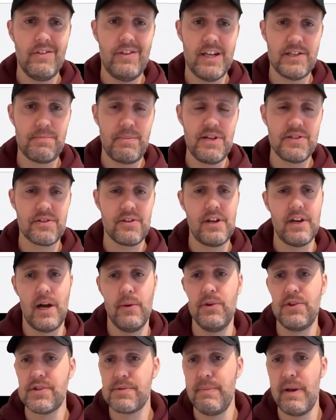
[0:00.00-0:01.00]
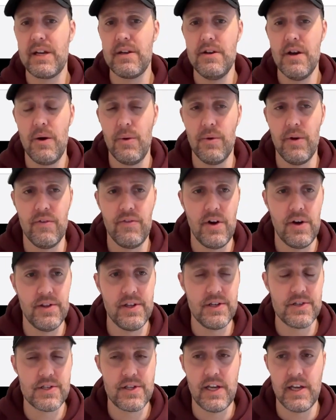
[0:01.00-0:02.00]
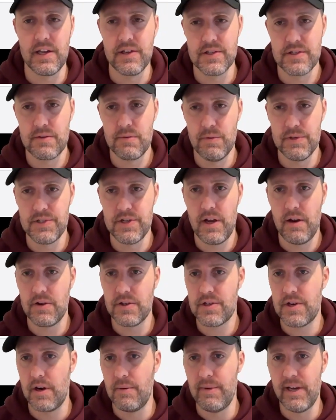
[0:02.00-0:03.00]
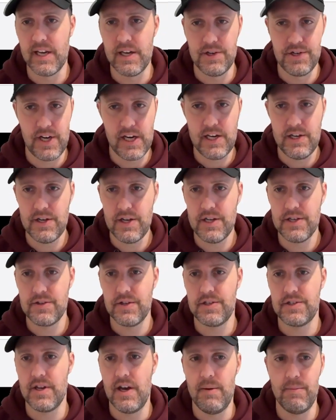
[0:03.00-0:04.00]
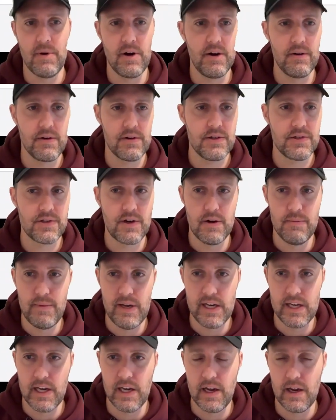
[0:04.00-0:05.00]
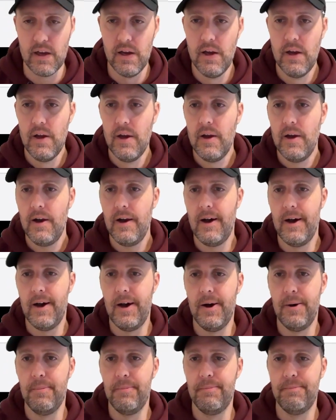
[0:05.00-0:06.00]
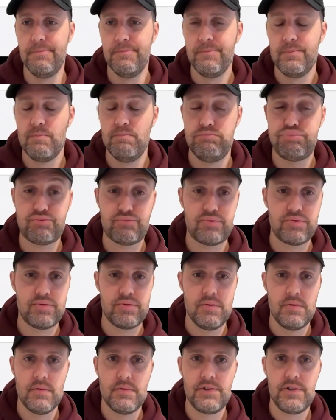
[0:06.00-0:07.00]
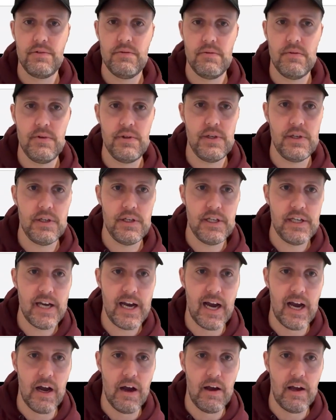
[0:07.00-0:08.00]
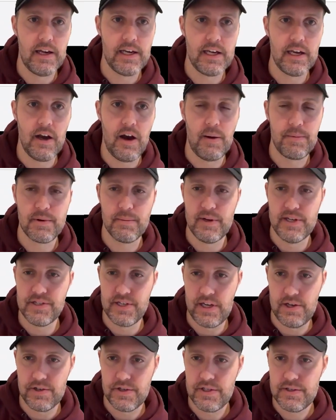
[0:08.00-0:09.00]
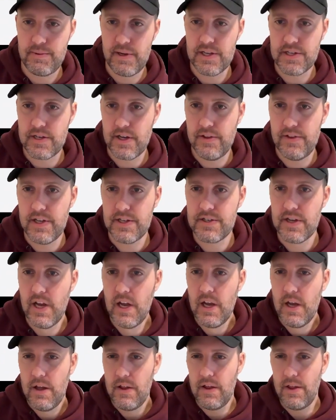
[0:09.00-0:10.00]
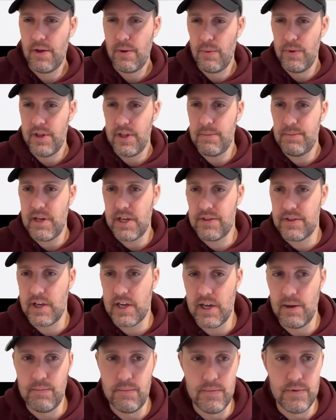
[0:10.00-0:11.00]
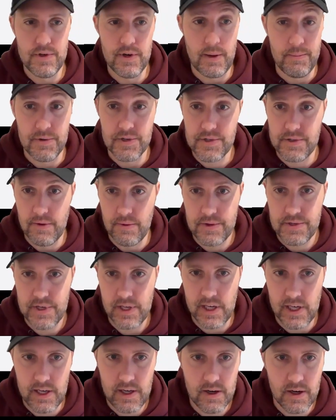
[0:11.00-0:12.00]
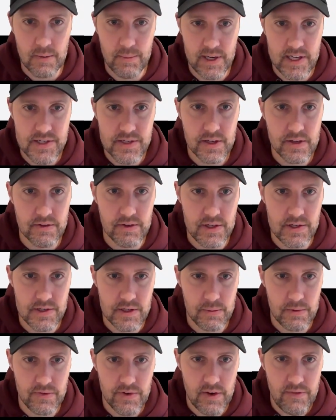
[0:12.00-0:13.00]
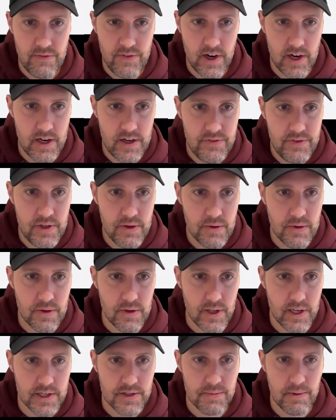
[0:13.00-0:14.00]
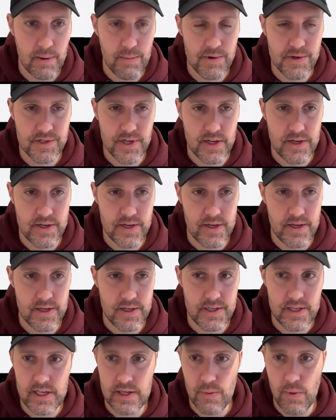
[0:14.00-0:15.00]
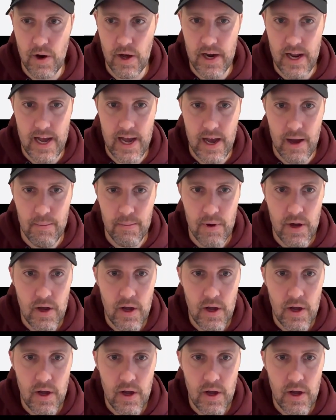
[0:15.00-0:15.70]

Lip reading: basically it. I would just make note of all these things. Let's not start making changes. Let's not start making any optimizations based on this. The other really big thing I'm just noticing here basically is that we've got very few clicks represented in T1M